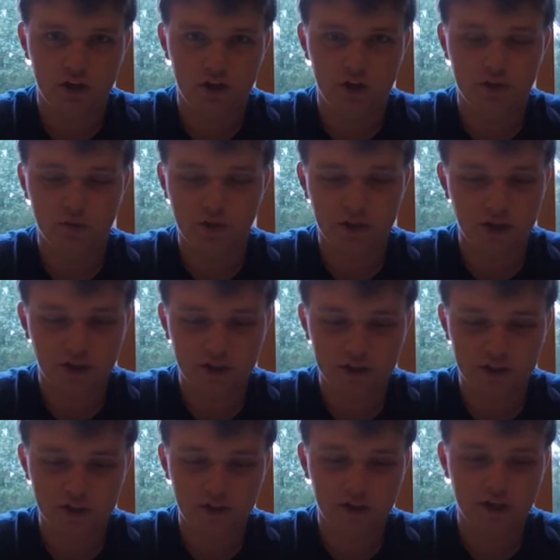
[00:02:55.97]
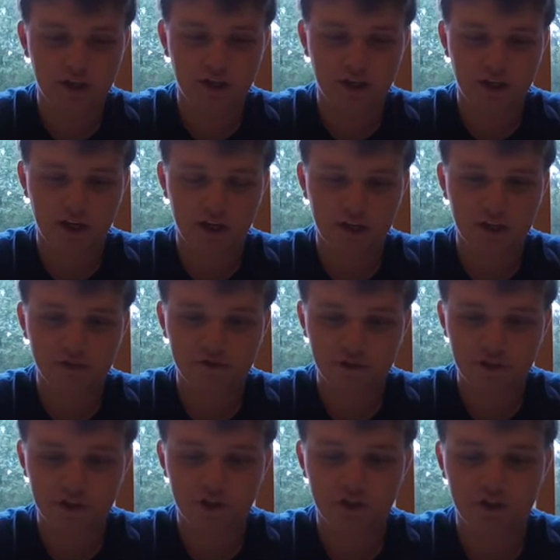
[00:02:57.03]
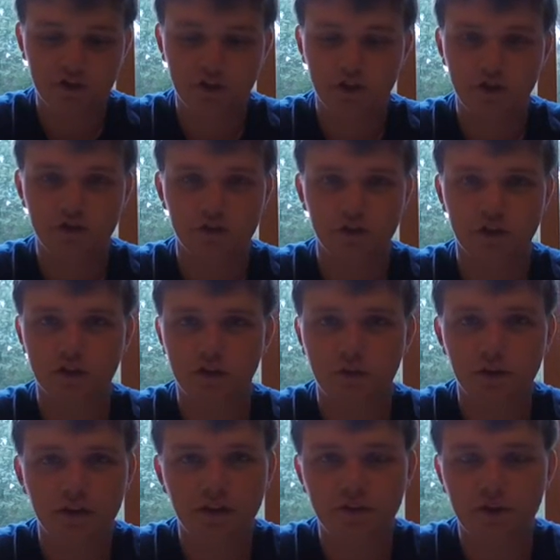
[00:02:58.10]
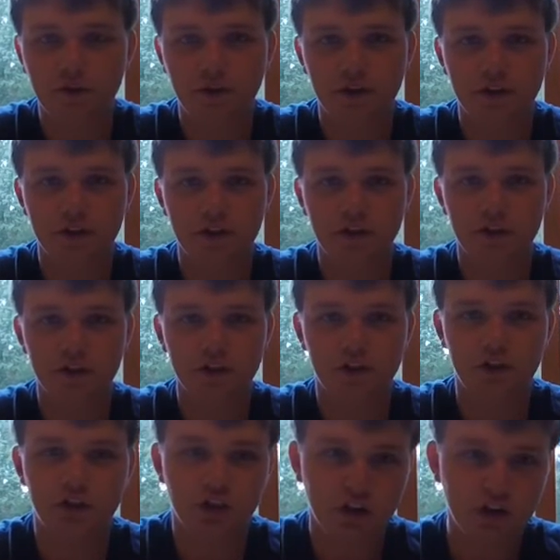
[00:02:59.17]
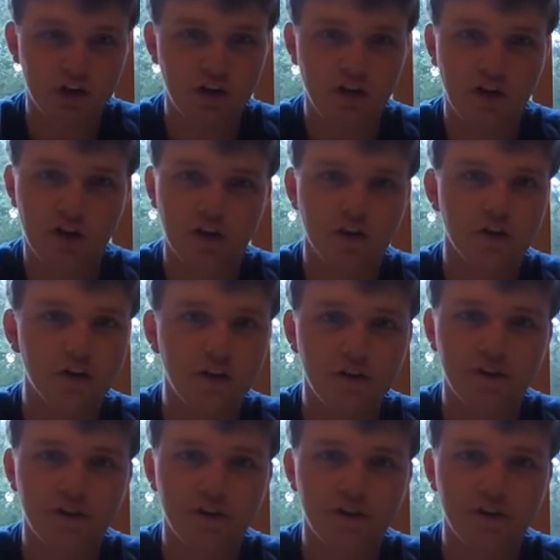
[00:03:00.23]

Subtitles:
just because it catches fish. You can use it so many different ways. You can just jerk it along real